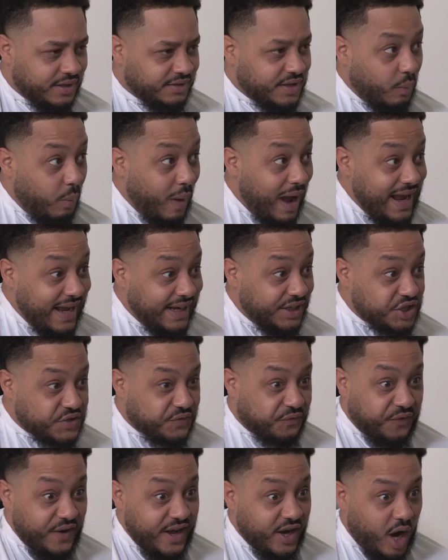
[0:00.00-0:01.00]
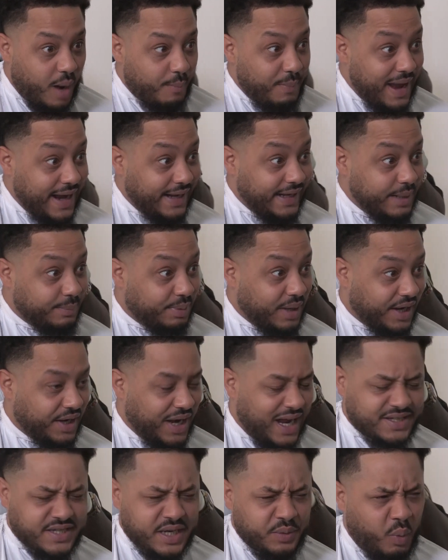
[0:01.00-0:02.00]
The way he just fling up Bailey, blood.
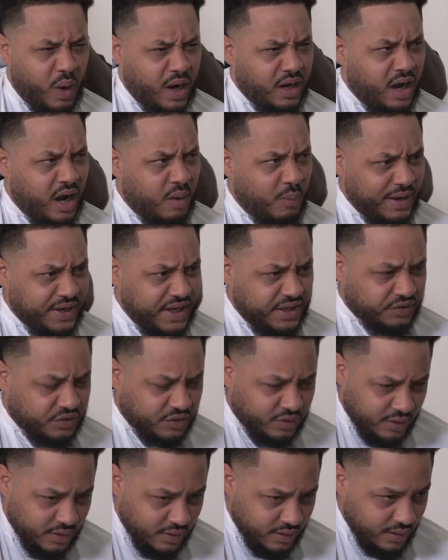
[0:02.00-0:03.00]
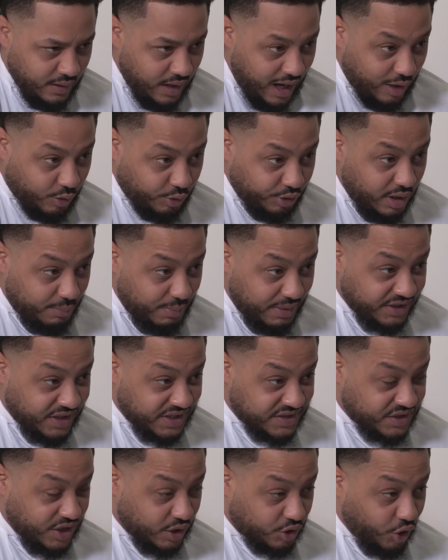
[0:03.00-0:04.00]
I said, voila, what is? I couldn't.
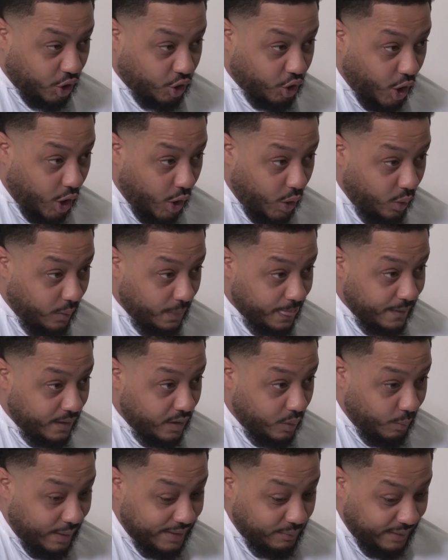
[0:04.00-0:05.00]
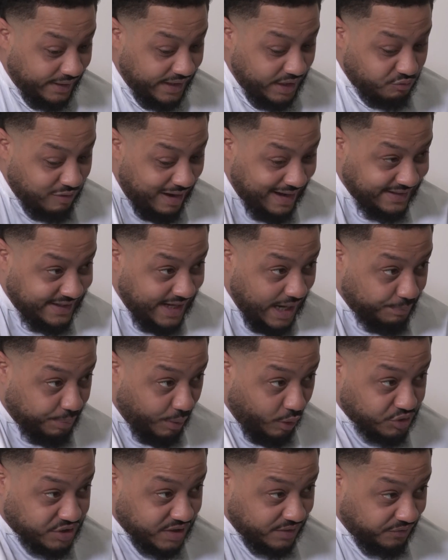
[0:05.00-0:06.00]
The goal when he ran near
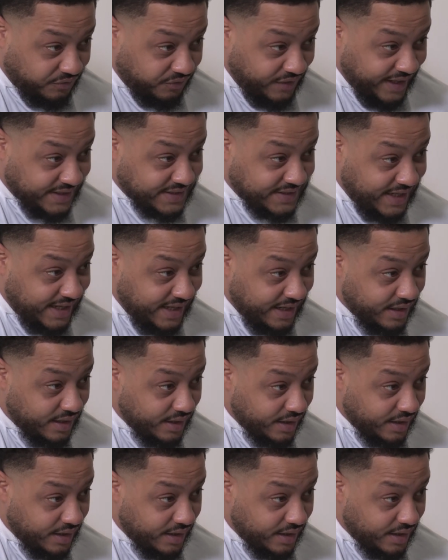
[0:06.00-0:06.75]
post and flicked it.